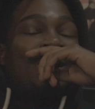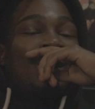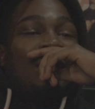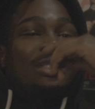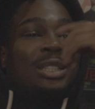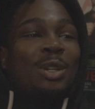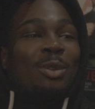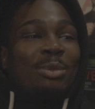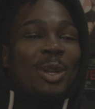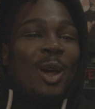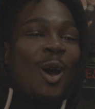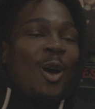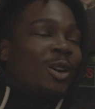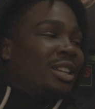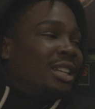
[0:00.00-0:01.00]
Though. I took him with the
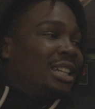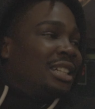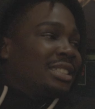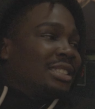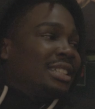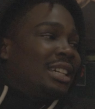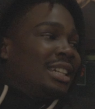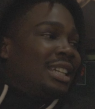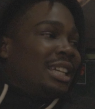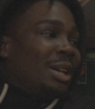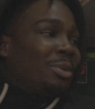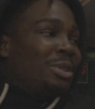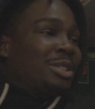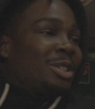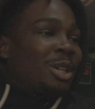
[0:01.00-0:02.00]
Uncle Lazer, and okay.
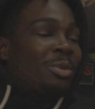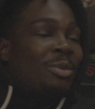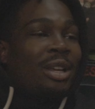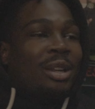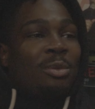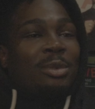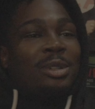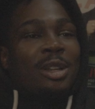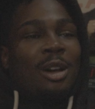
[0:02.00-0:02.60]
we took him at with uncle.